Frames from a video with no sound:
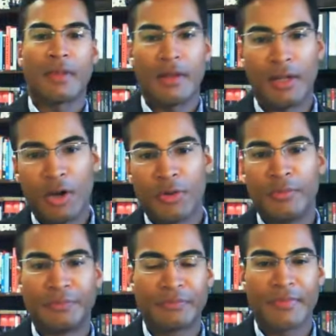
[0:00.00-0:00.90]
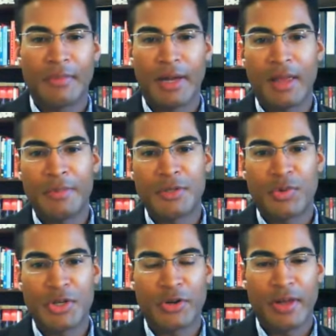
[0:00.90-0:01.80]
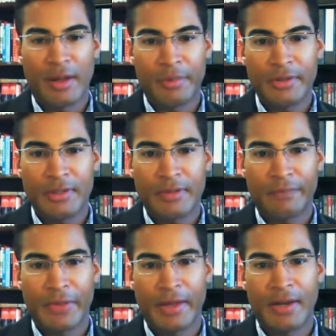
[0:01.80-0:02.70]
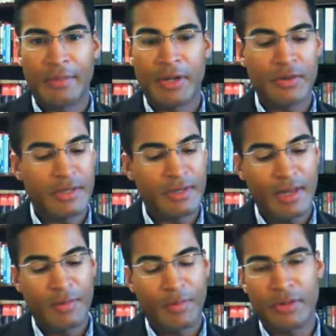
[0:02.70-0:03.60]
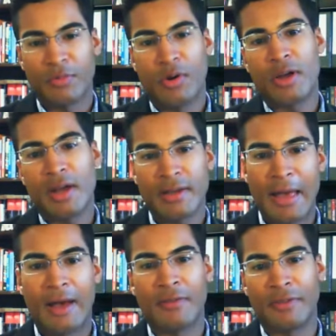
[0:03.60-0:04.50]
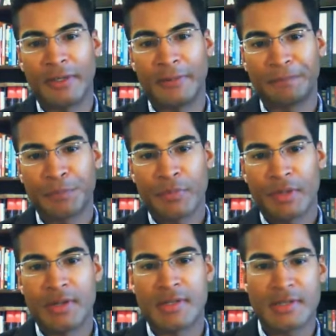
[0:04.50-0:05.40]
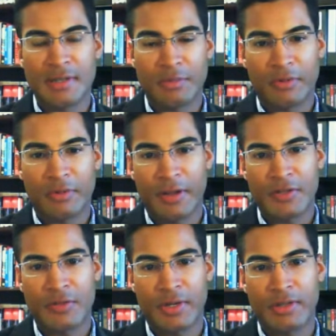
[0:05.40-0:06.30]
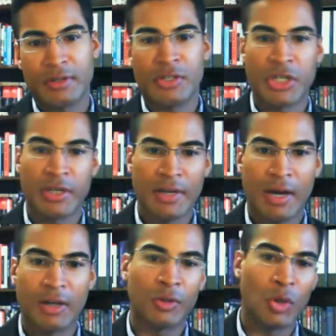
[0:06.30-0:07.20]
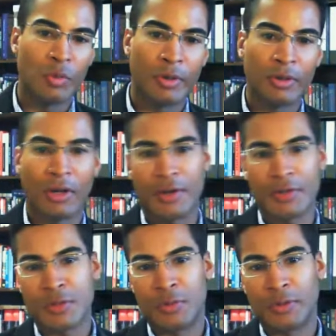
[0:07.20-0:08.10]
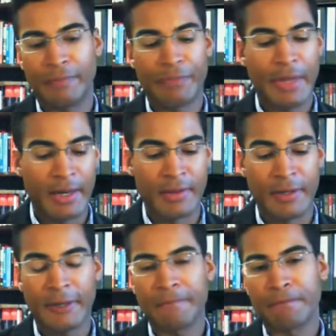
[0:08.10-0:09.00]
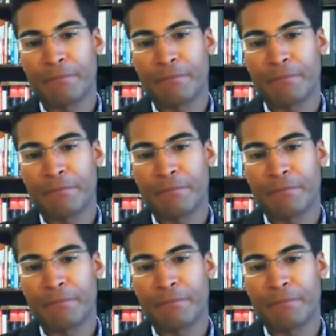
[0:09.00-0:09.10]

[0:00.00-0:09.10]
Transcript: Hello, my name is Richard Albert, and I'm here today with Rohan Alva, an assistant professor at Jindal Global Law School in India,